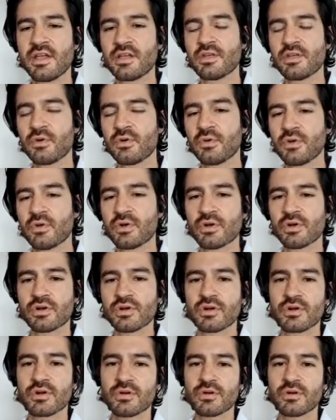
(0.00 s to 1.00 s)
the
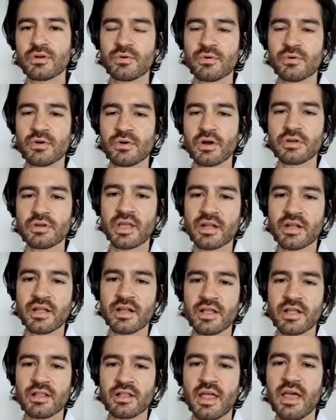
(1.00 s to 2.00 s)
order or our
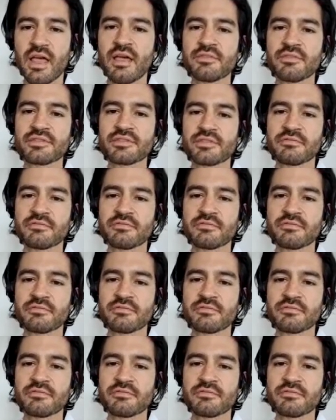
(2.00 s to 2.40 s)
day-to-day lives.